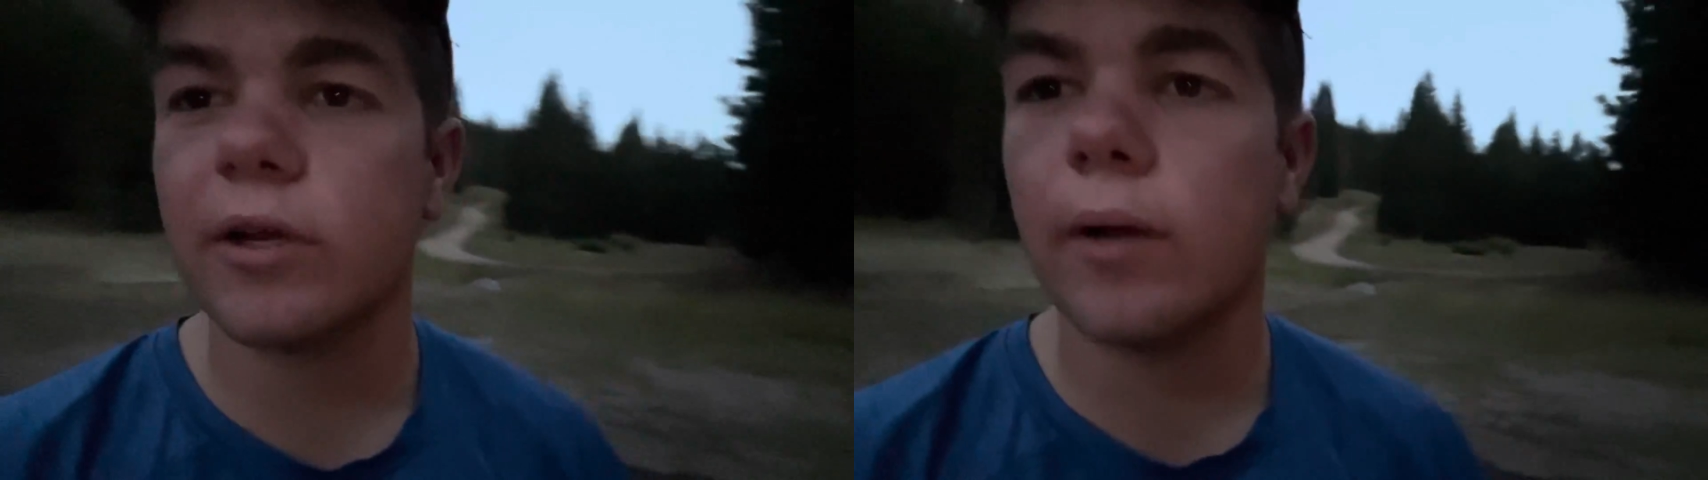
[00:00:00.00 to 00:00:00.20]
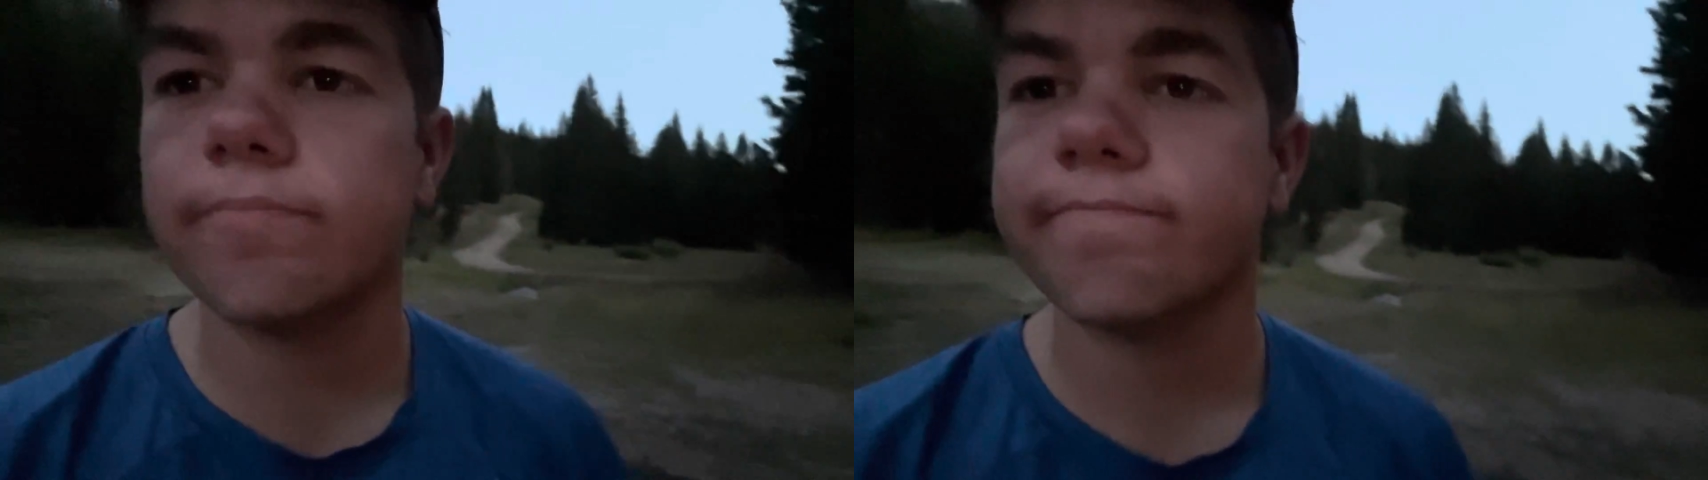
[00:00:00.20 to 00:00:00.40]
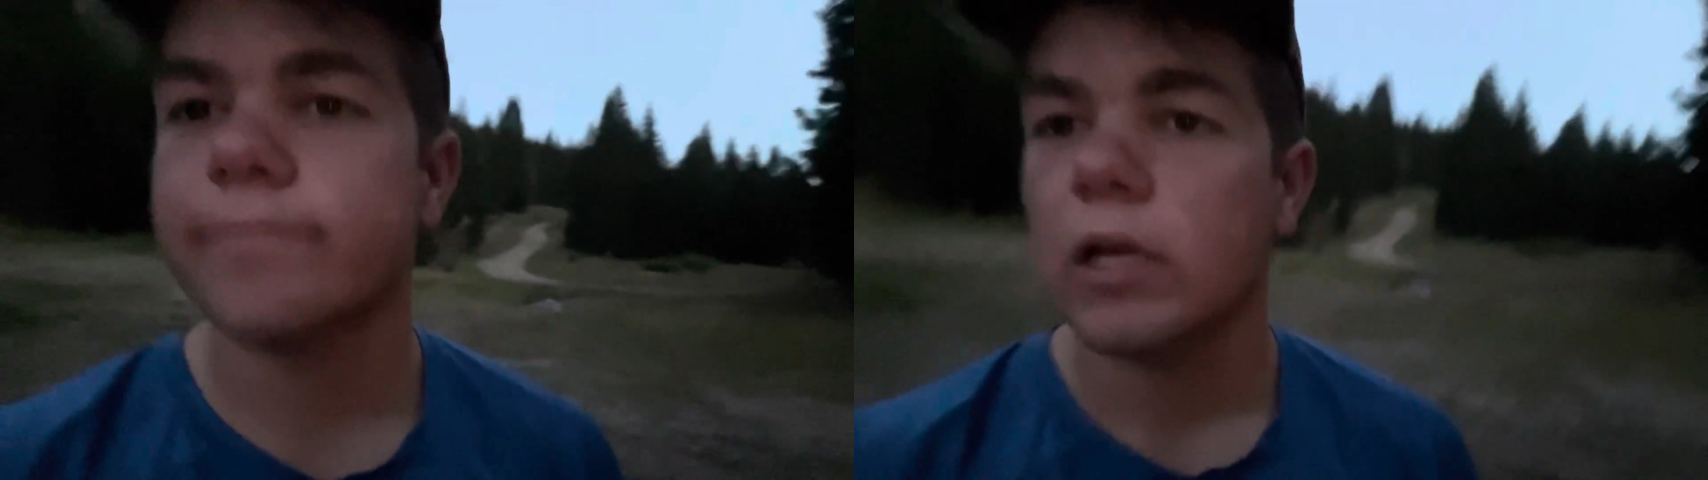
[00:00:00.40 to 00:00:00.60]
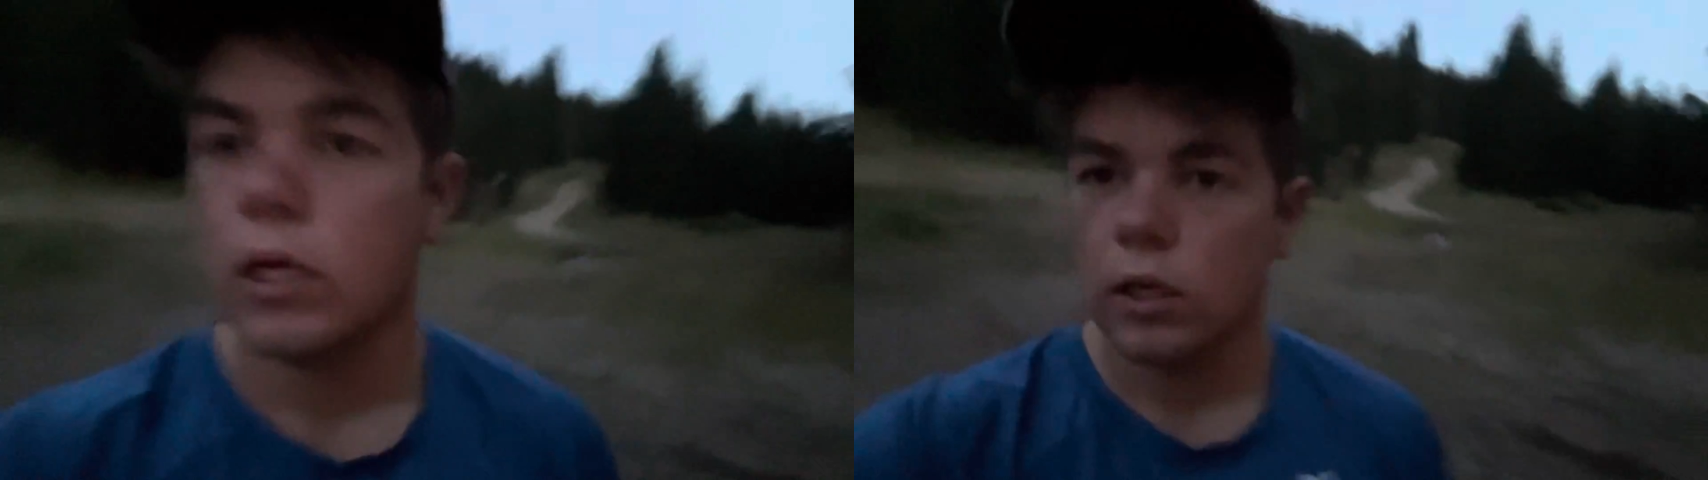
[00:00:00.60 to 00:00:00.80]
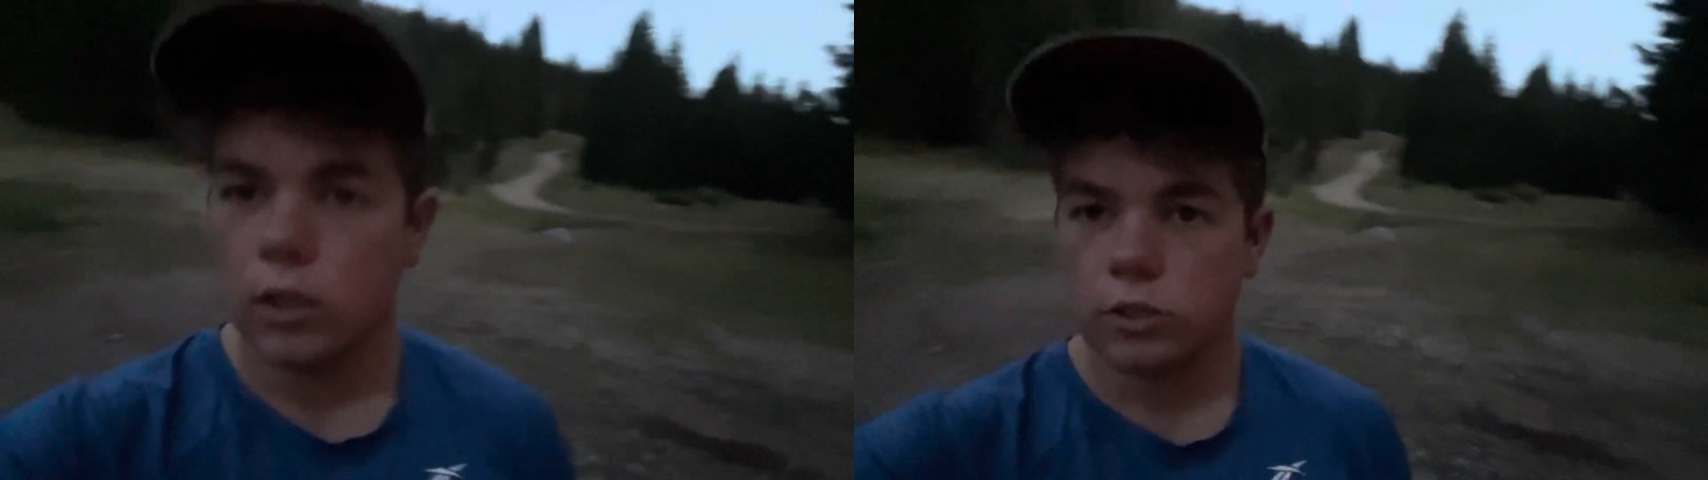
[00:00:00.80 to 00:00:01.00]
up.
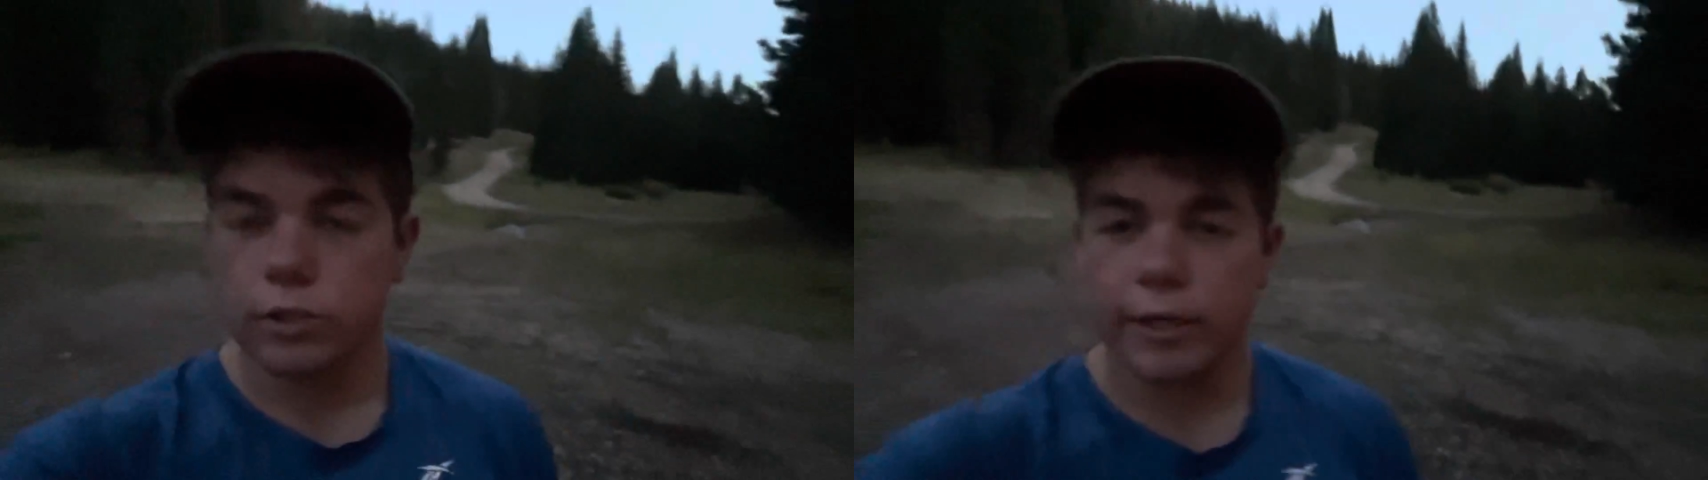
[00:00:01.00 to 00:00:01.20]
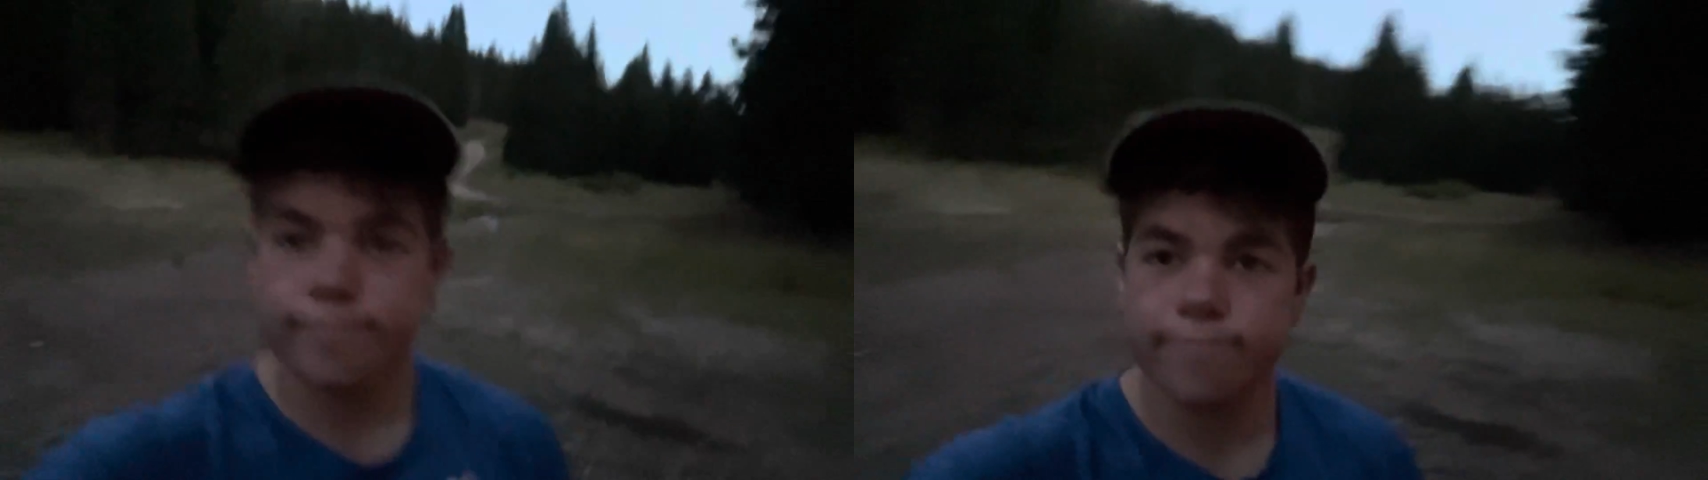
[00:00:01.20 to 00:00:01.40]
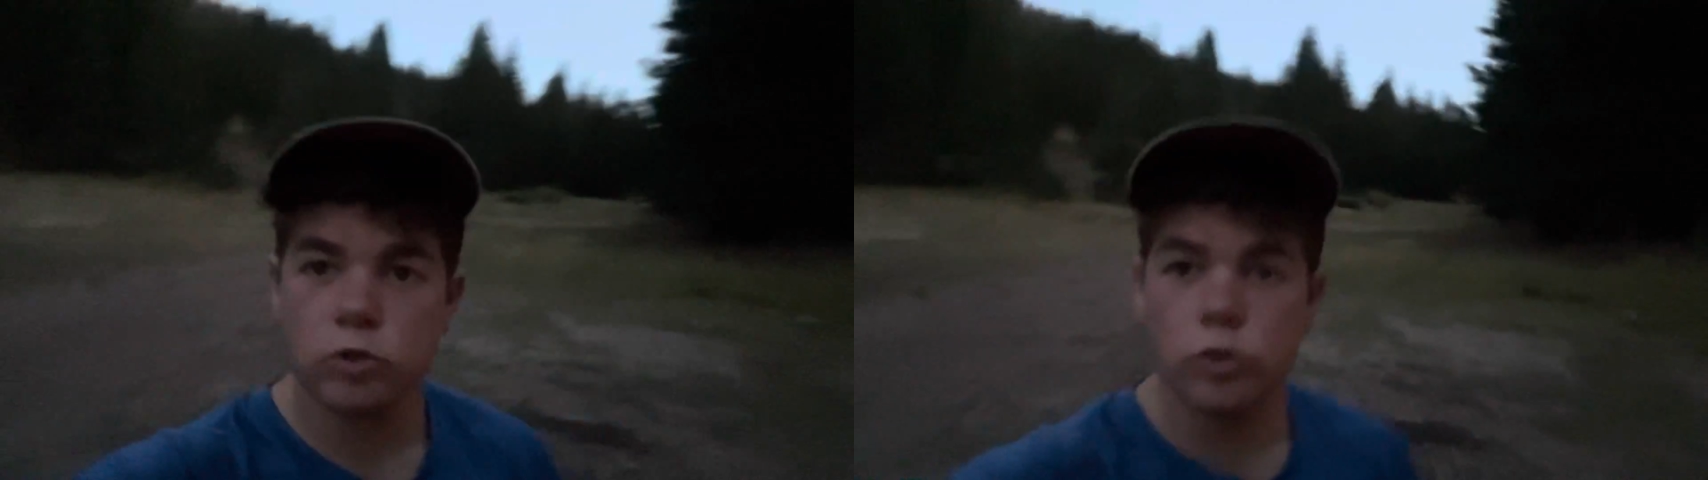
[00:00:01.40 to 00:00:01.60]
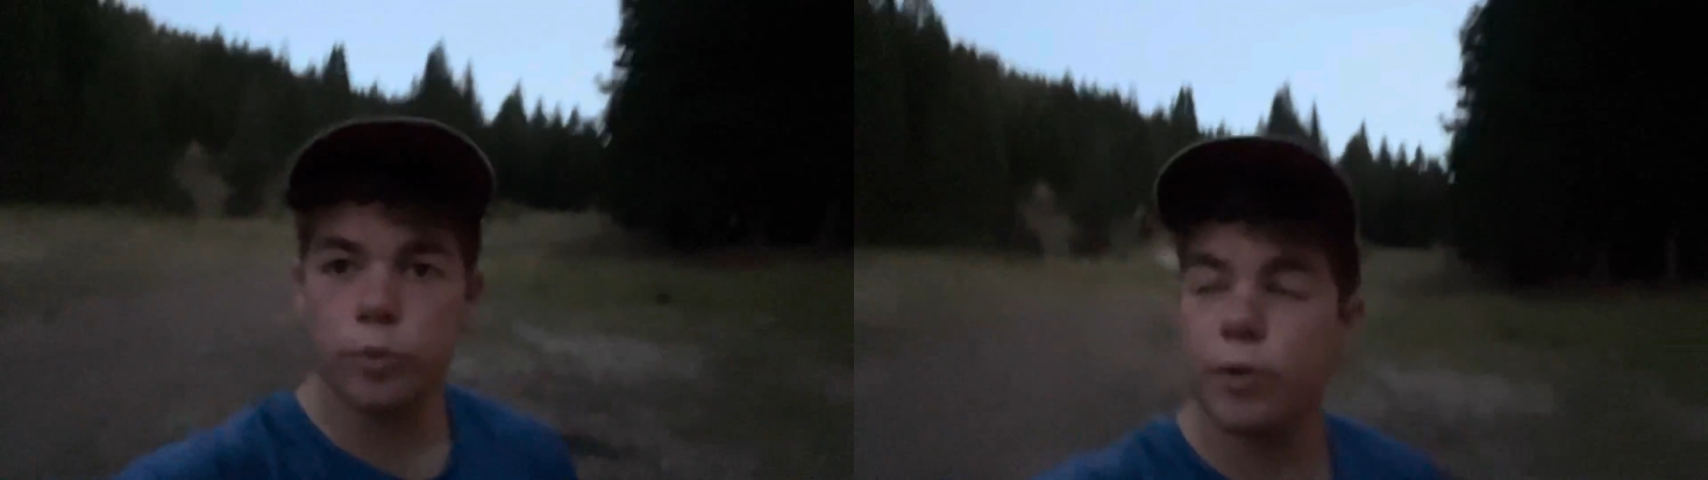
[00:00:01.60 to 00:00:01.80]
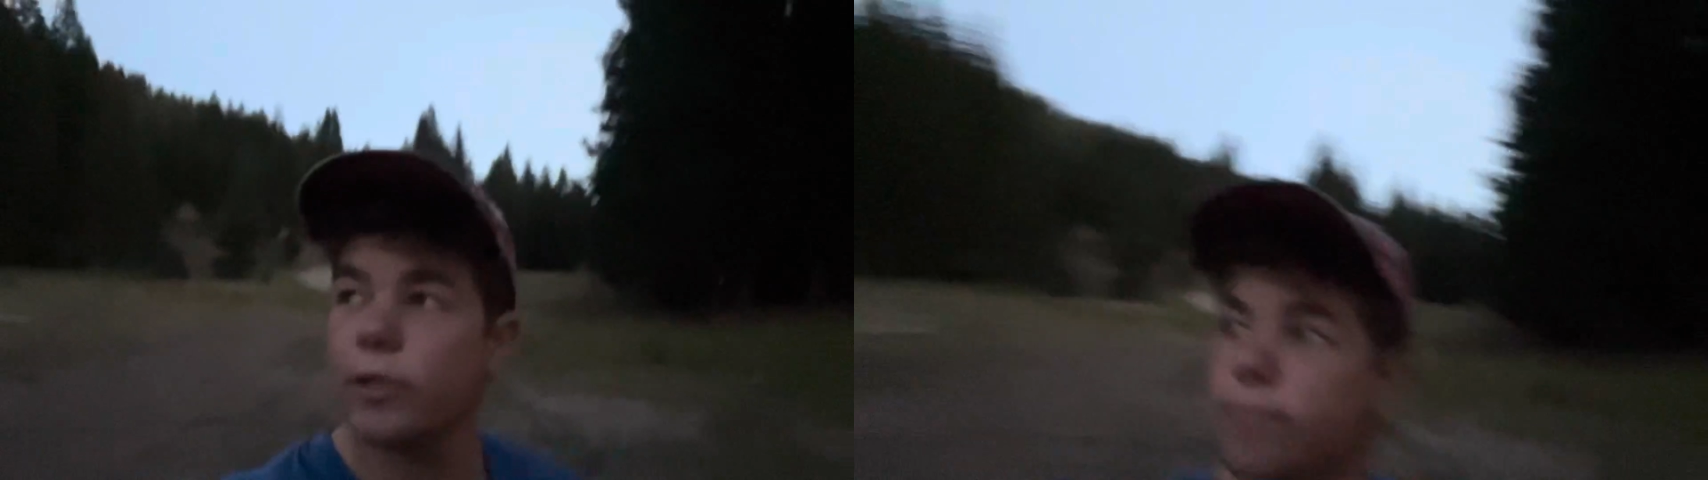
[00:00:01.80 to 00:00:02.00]
So yeah, it was really pretty,